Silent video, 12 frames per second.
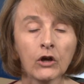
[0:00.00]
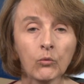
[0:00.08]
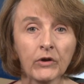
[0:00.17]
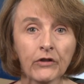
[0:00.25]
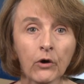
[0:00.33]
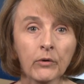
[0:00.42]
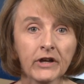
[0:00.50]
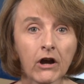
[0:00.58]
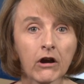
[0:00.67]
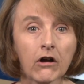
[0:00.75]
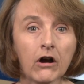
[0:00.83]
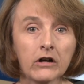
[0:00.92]
With
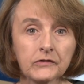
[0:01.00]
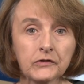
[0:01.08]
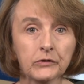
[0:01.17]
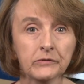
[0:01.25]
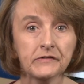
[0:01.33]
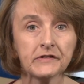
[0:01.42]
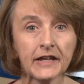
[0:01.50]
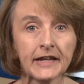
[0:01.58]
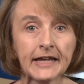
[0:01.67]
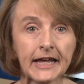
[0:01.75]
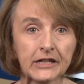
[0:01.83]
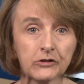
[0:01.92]
OER, all students can
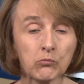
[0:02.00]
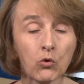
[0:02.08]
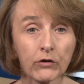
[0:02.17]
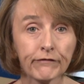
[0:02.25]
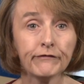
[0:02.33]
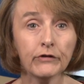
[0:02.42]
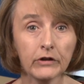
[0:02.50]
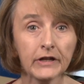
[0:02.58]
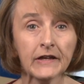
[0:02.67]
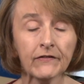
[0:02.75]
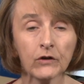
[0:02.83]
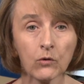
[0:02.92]
engage more
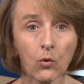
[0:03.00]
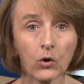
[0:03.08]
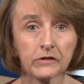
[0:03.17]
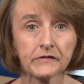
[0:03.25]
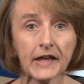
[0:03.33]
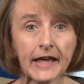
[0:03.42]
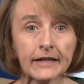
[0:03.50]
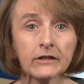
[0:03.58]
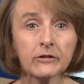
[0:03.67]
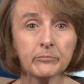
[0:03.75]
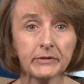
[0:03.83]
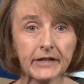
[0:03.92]
fully in the course and
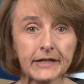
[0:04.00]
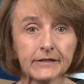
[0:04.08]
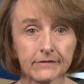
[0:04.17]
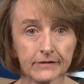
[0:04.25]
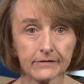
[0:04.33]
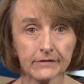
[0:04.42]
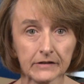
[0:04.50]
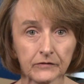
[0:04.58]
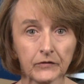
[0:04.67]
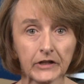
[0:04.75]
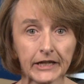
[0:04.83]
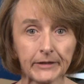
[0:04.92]
complete it
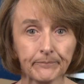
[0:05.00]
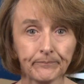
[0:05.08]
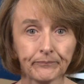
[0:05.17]
successfully.